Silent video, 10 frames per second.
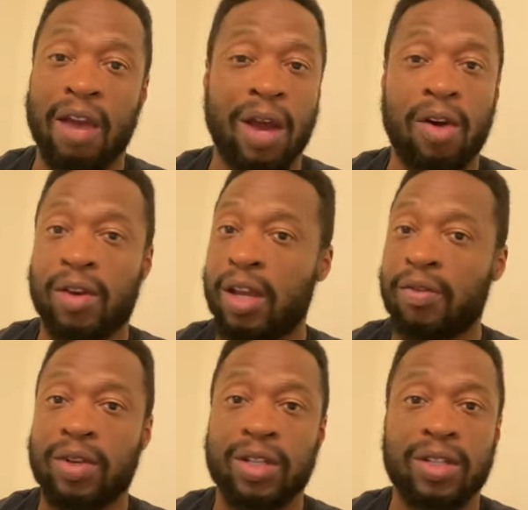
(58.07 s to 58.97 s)
I don't care
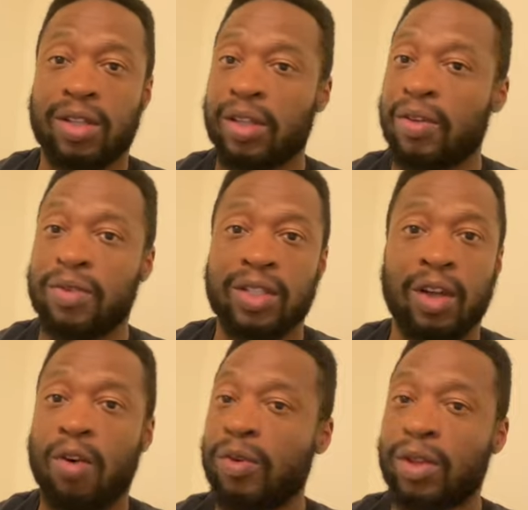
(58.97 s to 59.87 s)
if it's
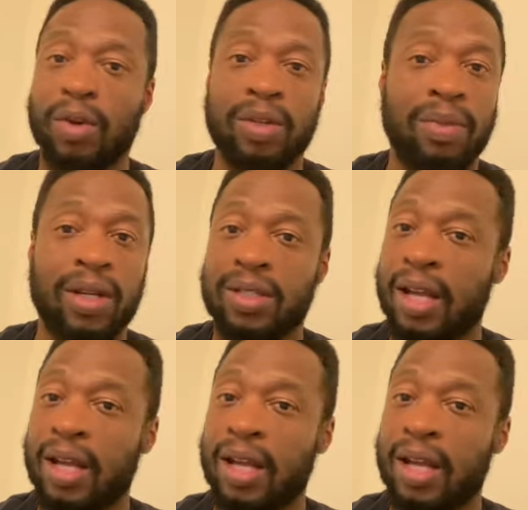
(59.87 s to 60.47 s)
over 30 minutes,